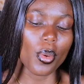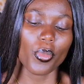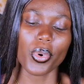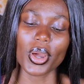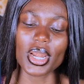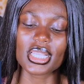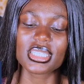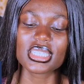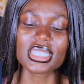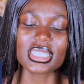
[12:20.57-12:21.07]

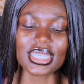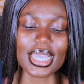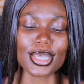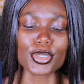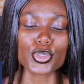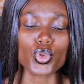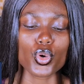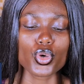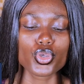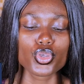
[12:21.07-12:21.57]

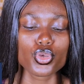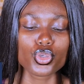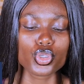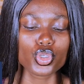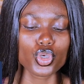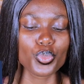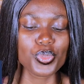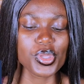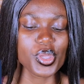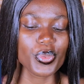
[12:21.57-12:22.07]
Politicians go use
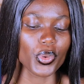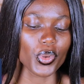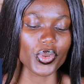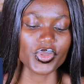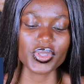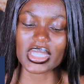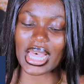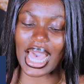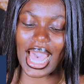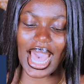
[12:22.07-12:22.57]
you people,
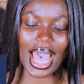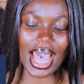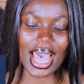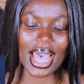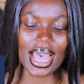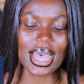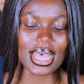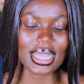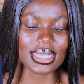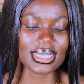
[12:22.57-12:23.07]
sir.
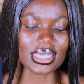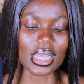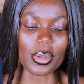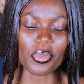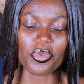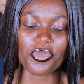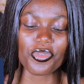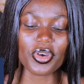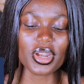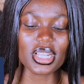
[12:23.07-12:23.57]

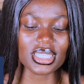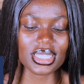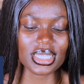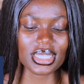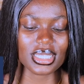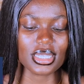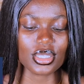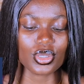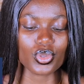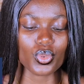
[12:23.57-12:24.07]
Some foolish
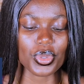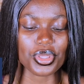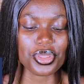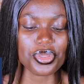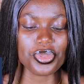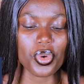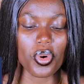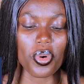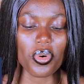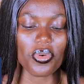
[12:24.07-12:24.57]
students
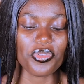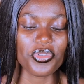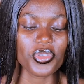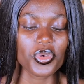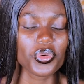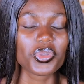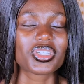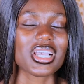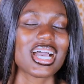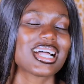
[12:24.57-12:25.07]
with no
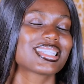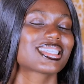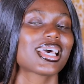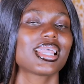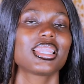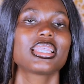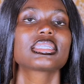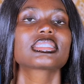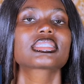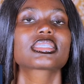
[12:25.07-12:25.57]
future,
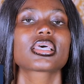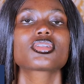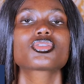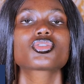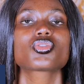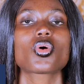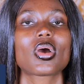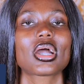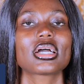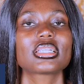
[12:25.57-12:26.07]
talented
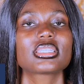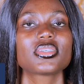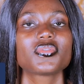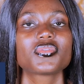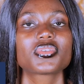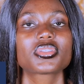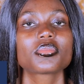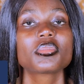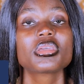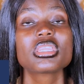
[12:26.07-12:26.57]

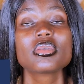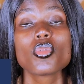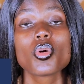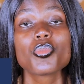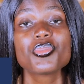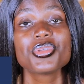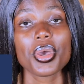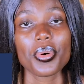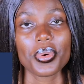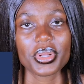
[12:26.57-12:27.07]
talkatives. Mini
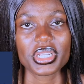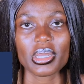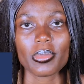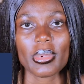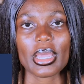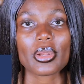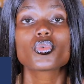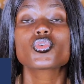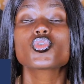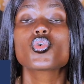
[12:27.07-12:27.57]
will be out there,
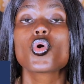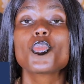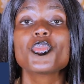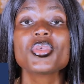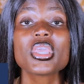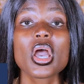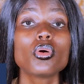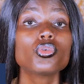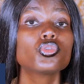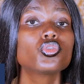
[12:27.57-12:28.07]
but who will
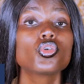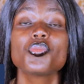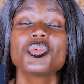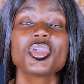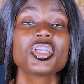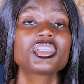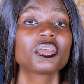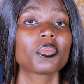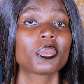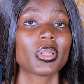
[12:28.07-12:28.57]
be out, you'll
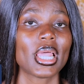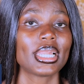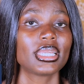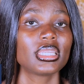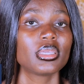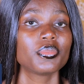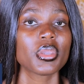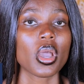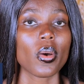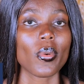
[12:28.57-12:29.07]
be cheap
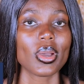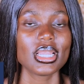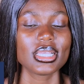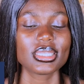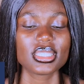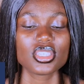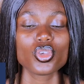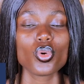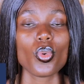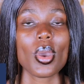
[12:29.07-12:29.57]
and be while they
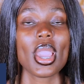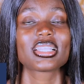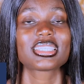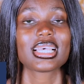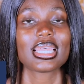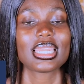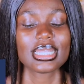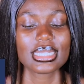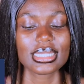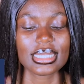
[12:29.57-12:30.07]
see you were a
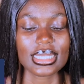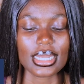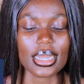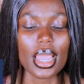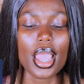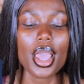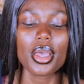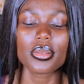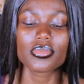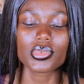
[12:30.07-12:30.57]

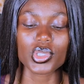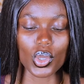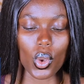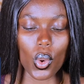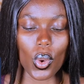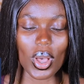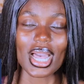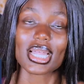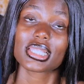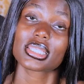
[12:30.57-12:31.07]
talented
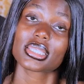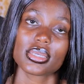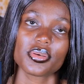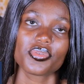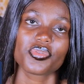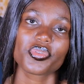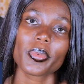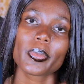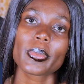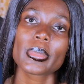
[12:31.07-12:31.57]
talkative.
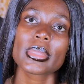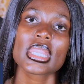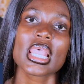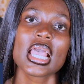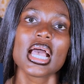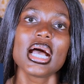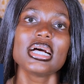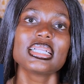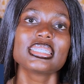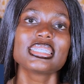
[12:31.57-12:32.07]

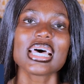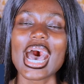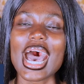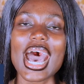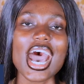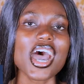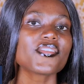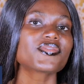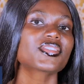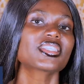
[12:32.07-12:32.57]

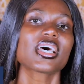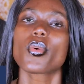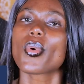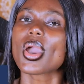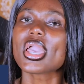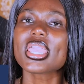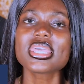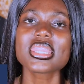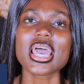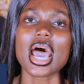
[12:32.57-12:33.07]
Now, after
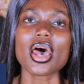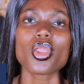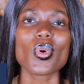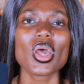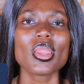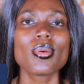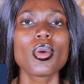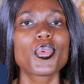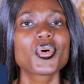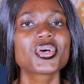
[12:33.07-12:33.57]
waiting and
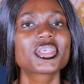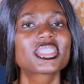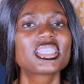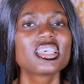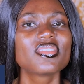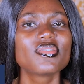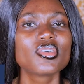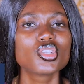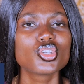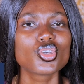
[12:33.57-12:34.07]
when people
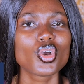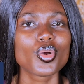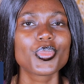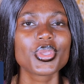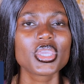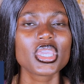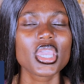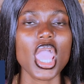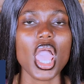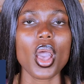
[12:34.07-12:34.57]
see with you'll
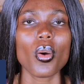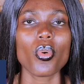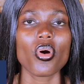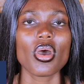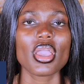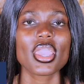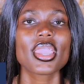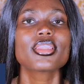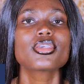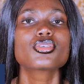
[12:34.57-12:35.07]
be
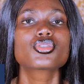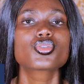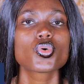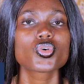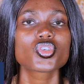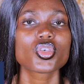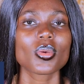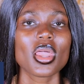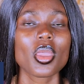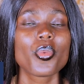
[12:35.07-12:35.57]
any
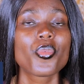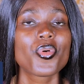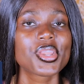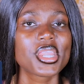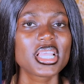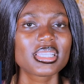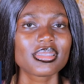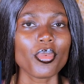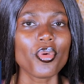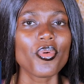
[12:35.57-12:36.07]
social and
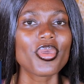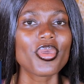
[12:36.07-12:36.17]
brain is a